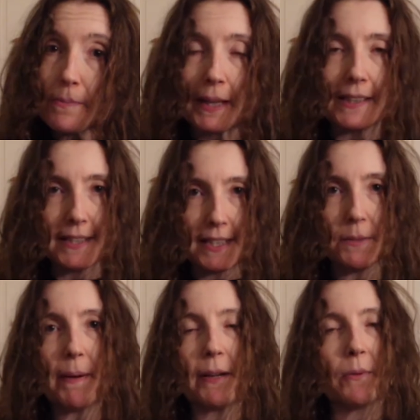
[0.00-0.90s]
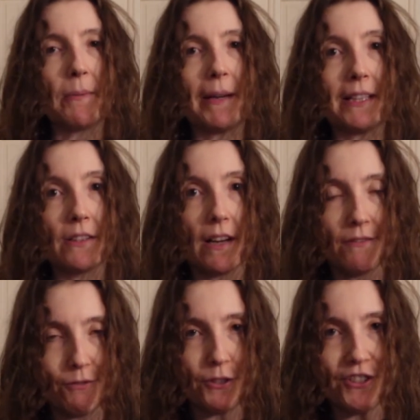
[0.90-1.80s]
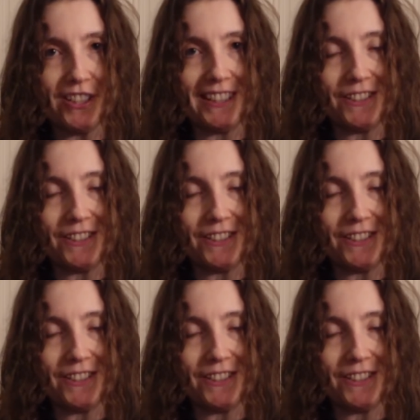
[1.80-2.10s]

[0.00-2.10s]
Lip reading: because this pair we made, unfortunately,